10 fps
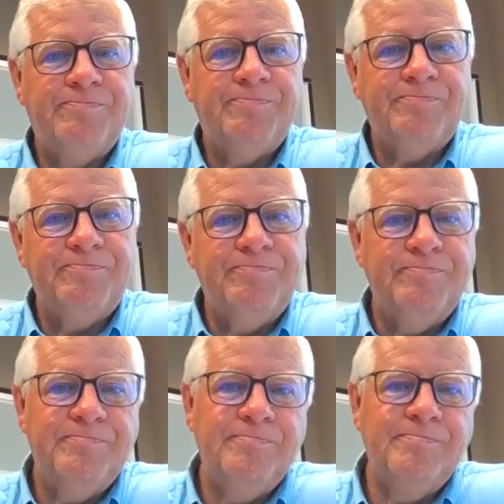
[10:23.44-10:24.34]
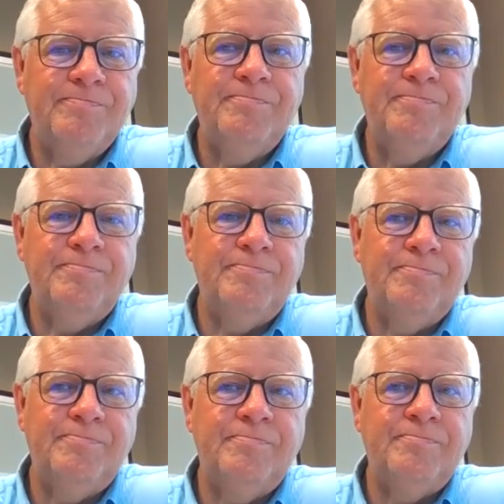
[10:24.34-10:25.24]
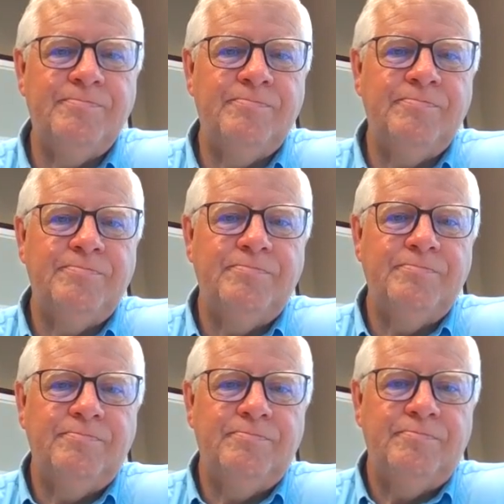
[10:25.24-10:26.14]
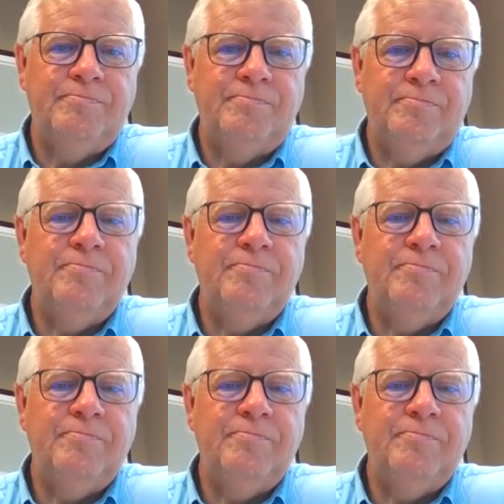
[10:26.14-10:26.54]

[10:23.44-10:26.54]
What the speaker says: No words are spoken by the person on screen.